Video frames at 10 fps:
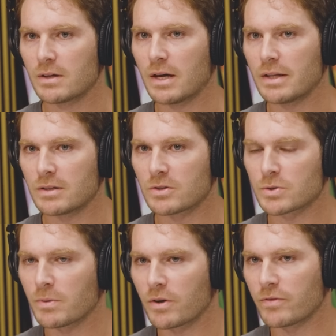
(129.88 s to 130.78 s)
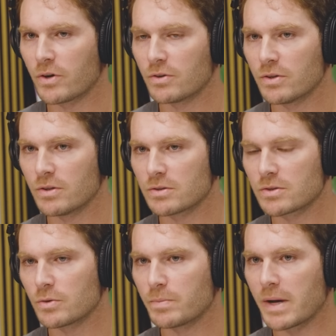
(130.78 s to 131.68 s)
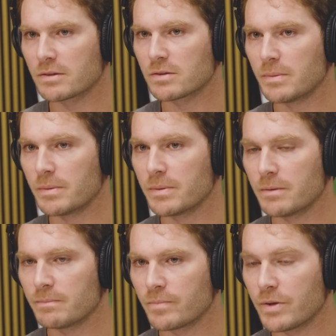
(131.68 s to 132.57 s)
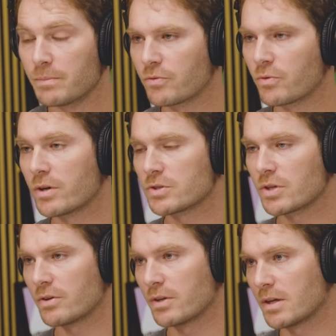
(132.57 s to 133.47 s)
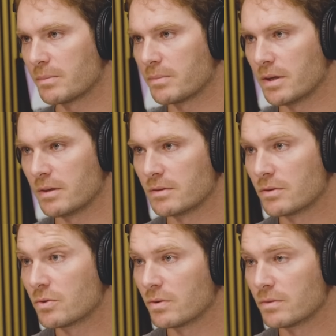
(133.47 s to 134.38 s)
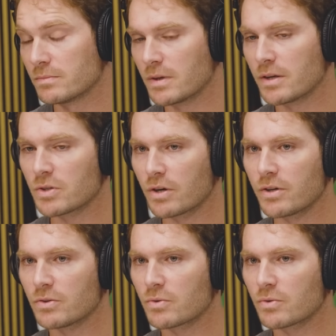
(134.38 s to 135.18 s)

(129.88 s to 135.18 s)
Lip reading: I think the smartphone, and this goes back to maybe even before I started the company, and I started in